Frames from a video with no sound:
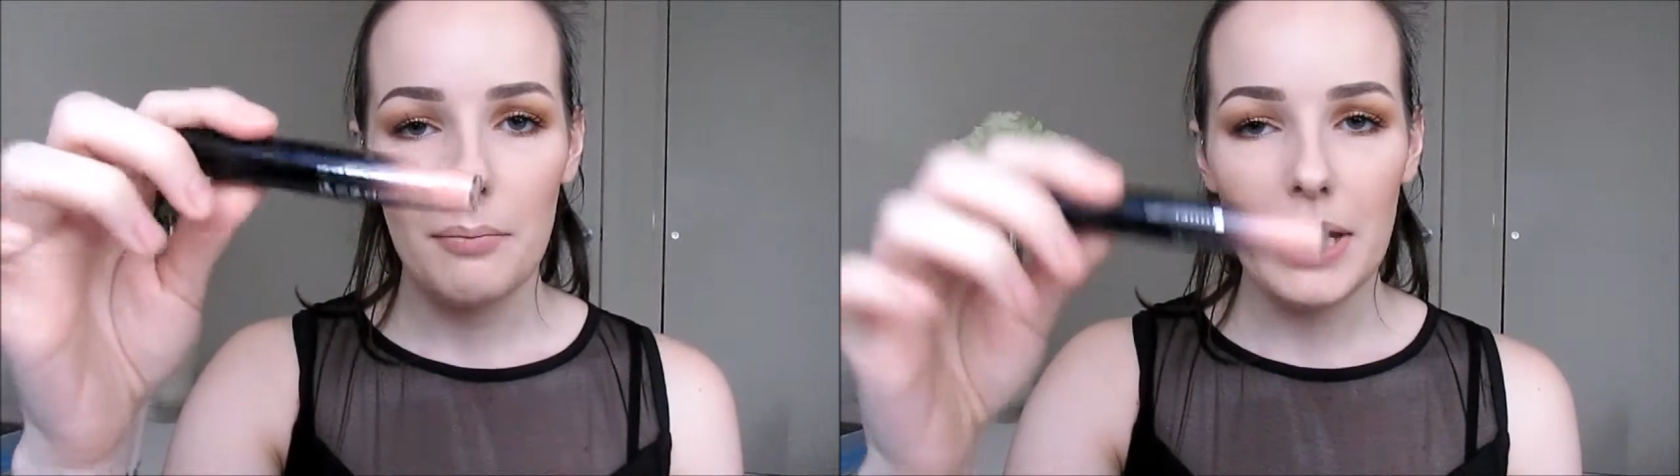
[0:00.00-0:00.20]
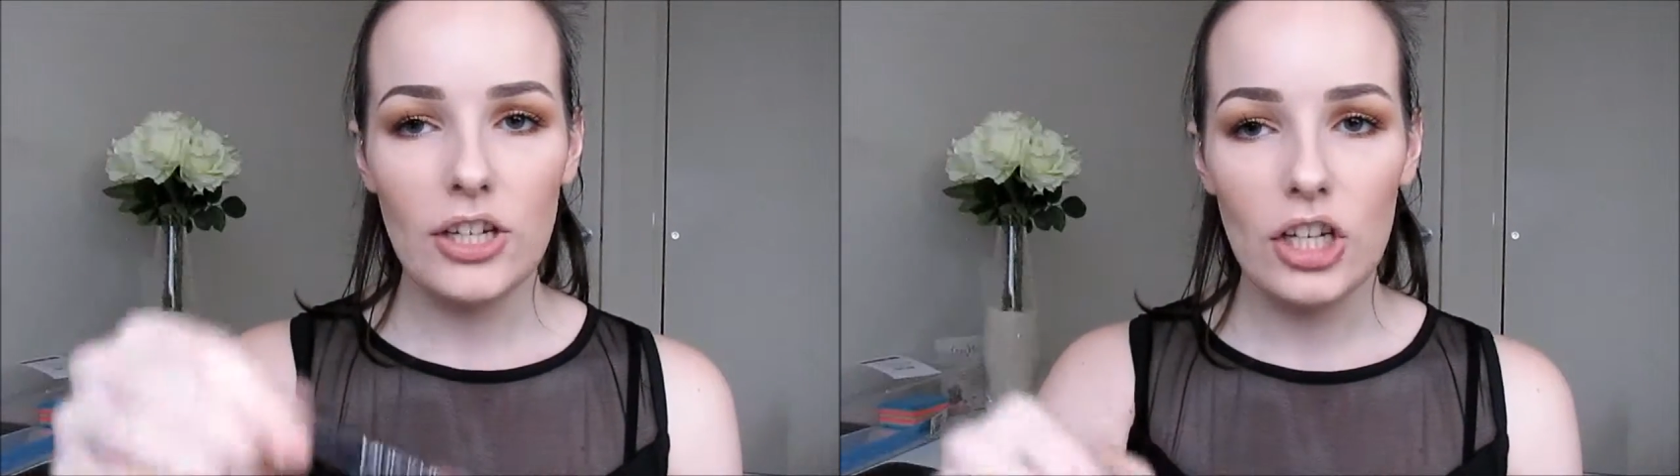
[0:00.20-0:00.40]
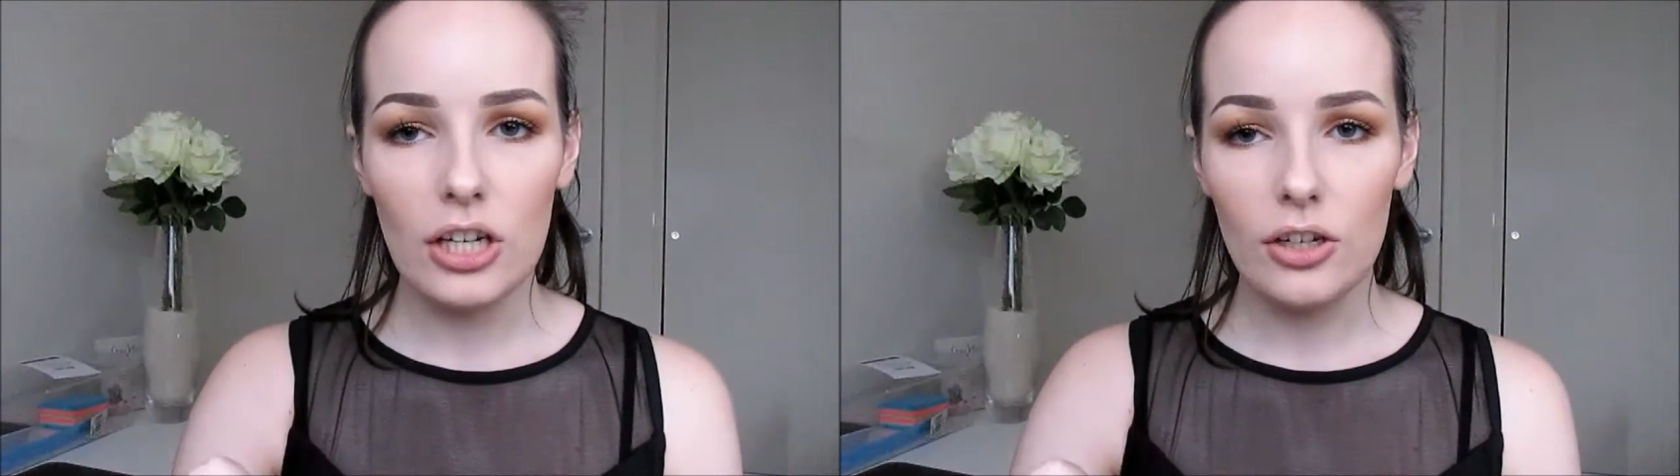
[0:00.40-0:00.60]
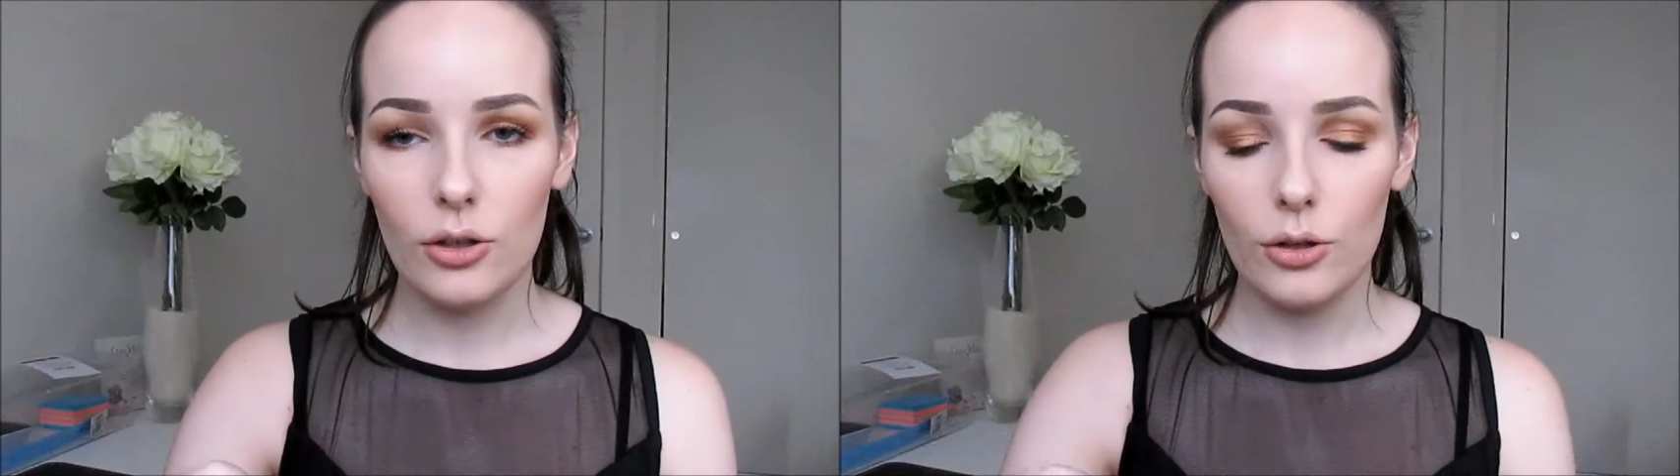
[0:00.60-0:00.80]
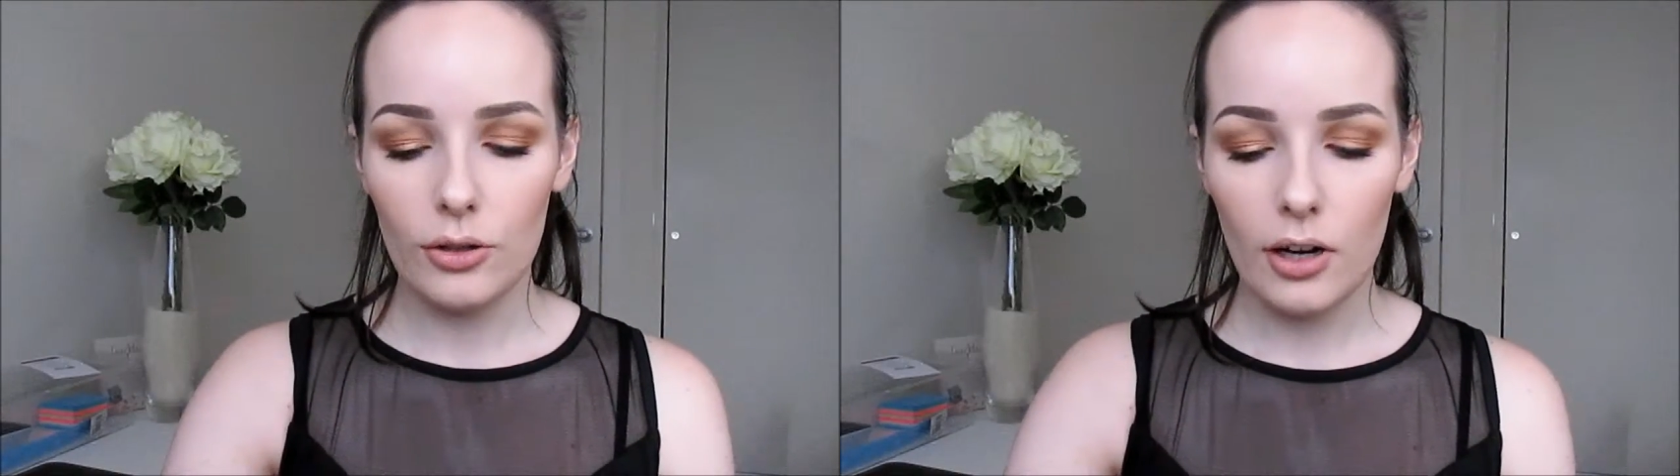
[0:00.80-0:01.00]
peachy
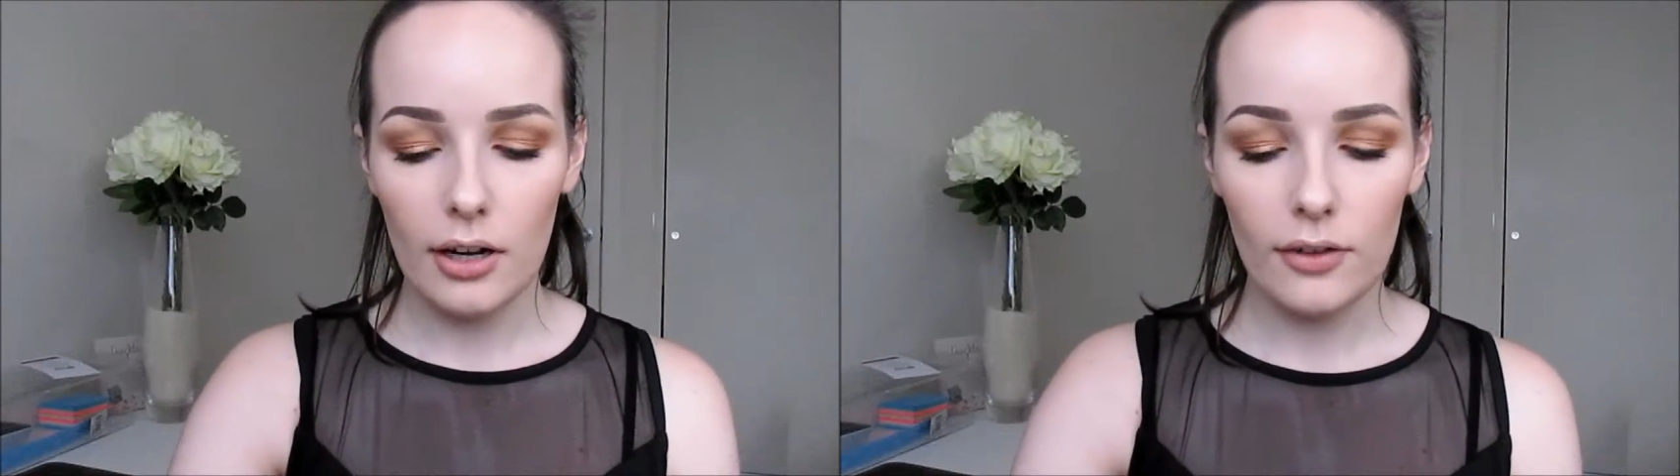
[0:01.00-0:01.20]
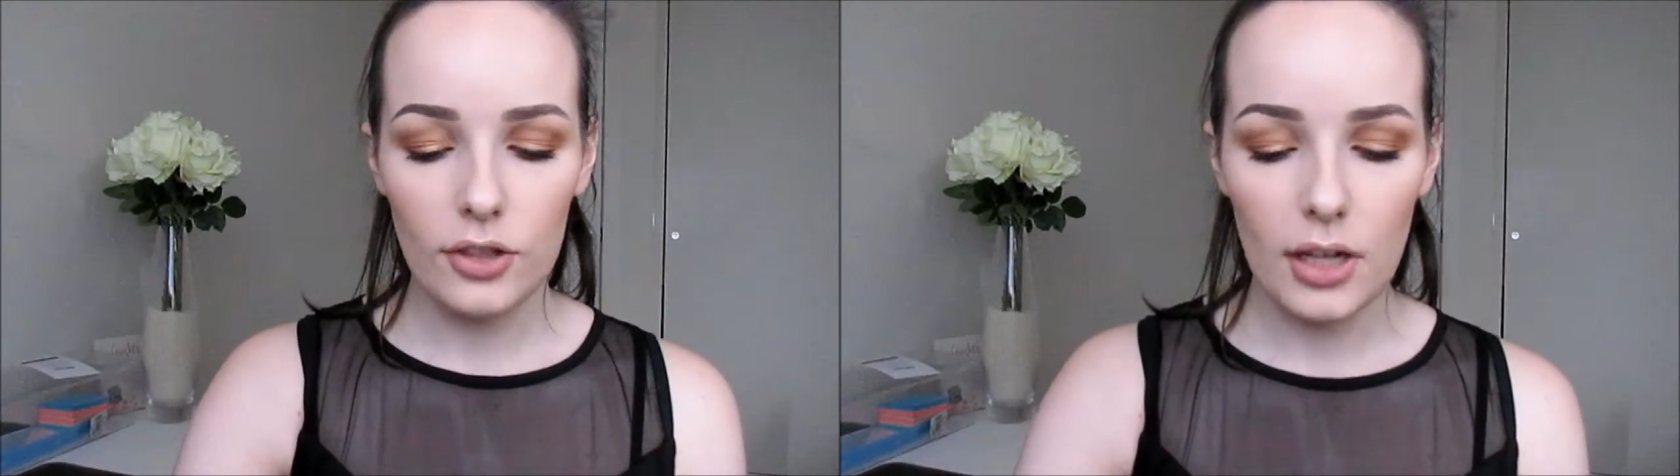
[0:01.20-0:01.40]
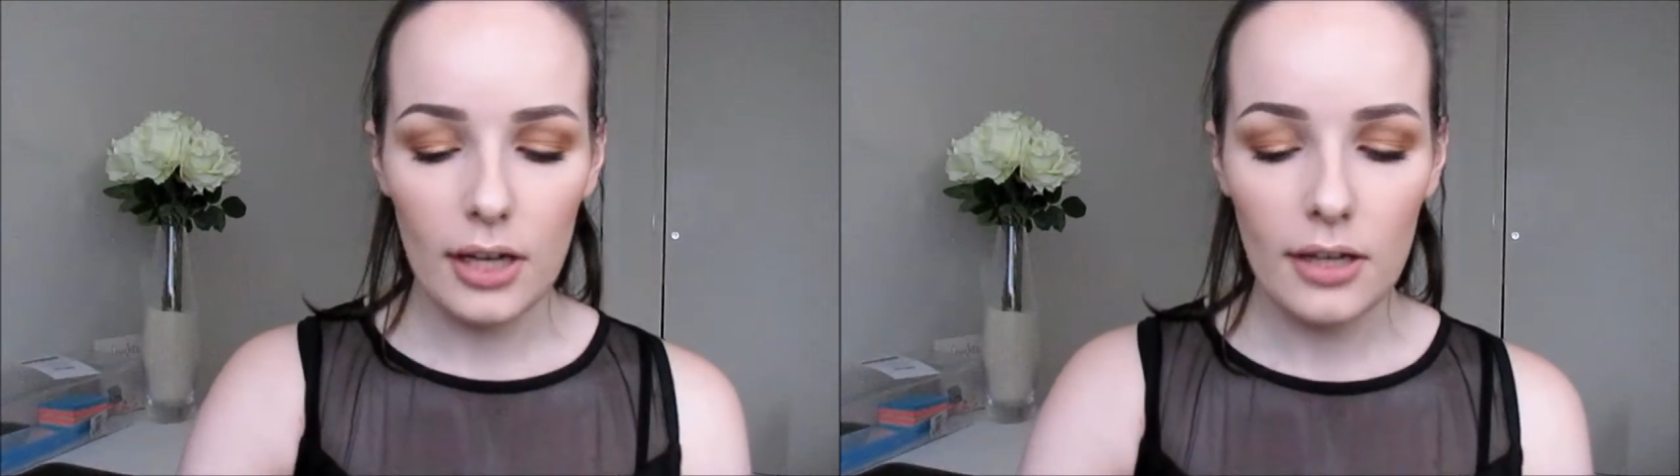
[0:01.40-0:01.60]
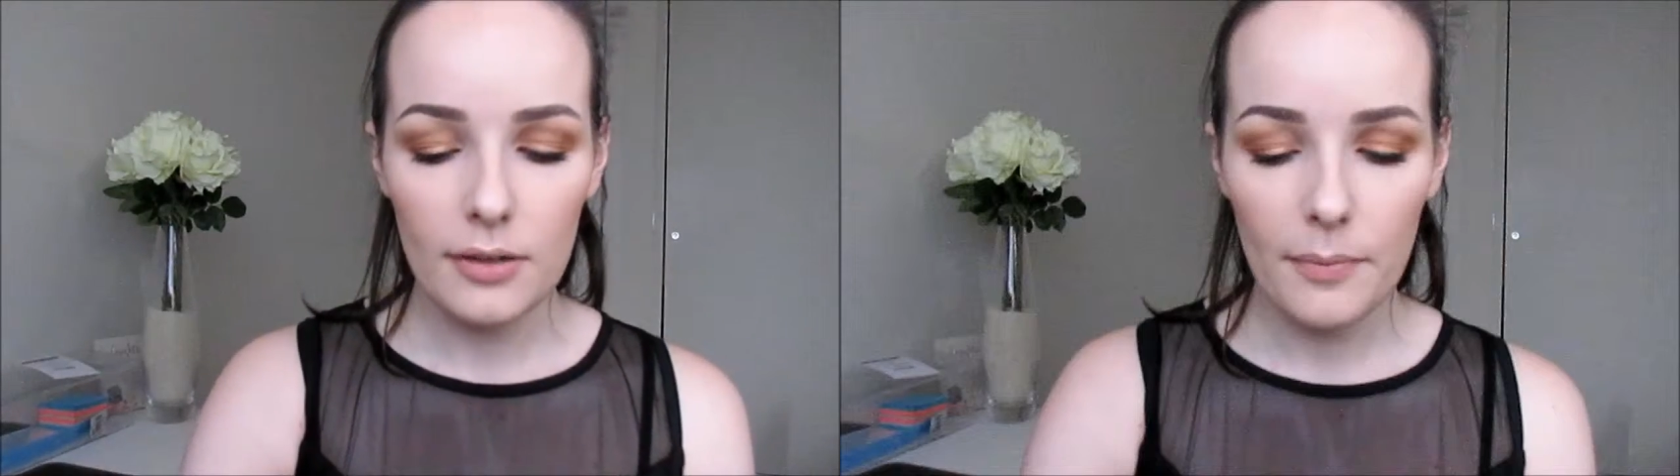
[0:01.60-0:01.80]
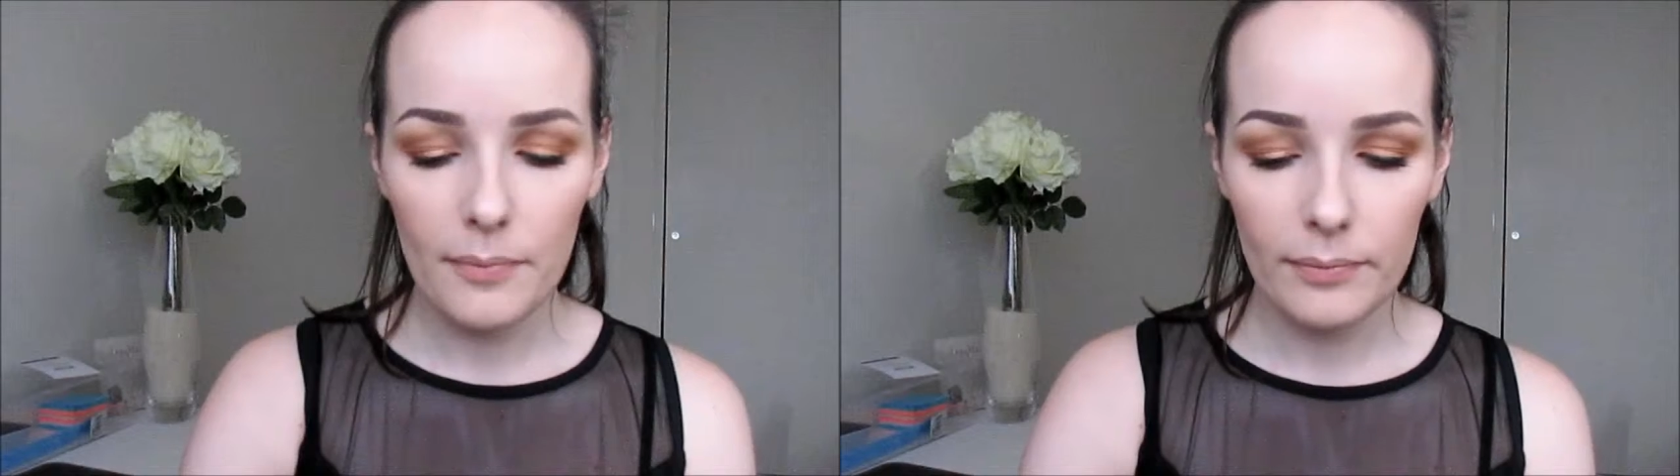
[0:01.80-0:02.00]
nude kind of shade.